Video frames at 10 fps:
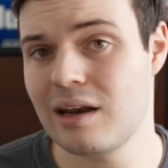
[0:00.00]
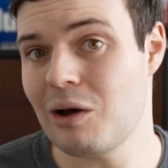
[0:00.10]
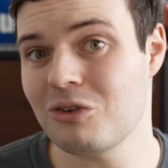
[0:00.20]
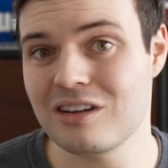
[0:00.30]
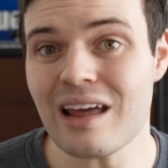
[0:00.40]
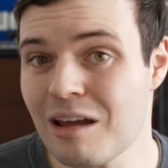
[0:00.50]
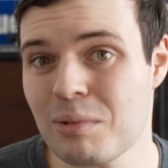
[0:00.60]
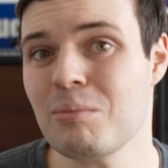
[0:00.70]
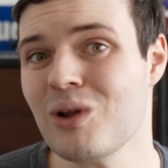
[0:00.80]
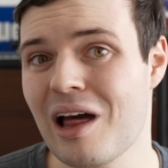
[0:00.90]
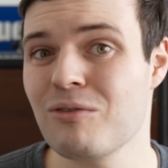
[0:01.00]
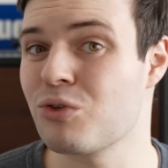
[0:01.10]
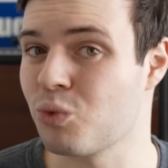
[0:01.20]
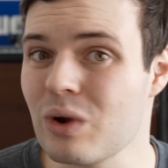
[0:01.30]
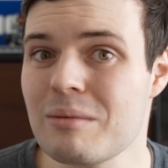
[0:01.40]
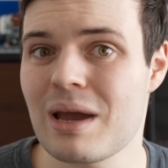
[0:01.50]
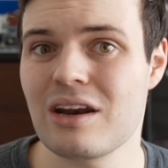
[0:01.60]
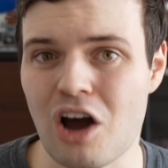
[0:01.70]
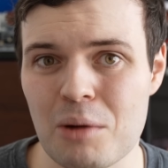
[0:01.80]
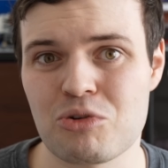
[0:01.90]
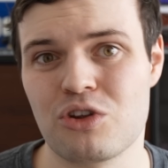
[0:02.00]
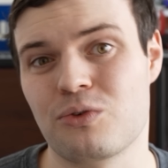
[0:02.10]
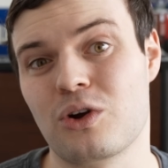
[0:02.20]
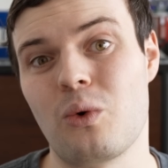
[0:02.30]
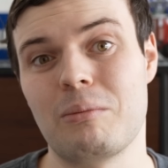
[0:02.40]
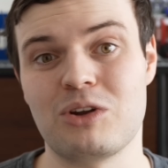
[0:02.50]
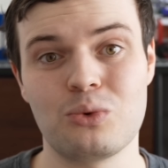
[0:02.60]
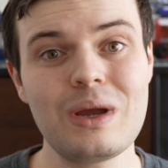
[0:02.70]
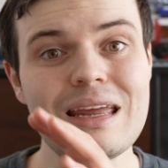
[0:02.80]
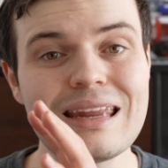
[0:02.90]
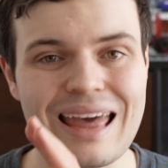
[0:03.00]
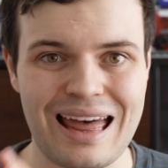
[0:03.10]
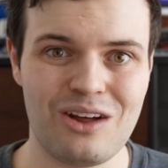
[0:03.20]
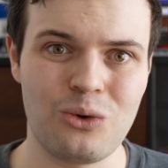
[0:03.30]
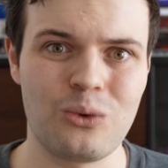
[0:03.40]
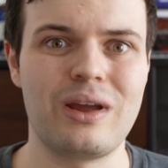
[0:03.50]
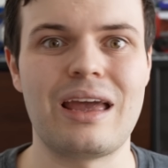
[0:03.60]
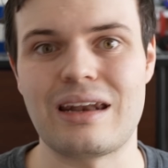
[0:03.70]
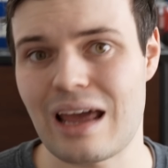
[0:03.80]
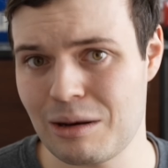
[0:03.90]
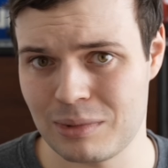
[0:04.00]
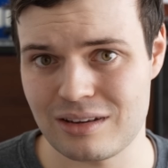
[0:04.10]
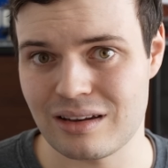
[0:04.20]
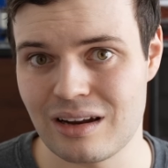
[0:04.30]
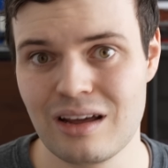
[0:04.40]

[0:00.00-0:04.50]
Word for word: Now, today people have three main options for going between Calgary and Edmonton.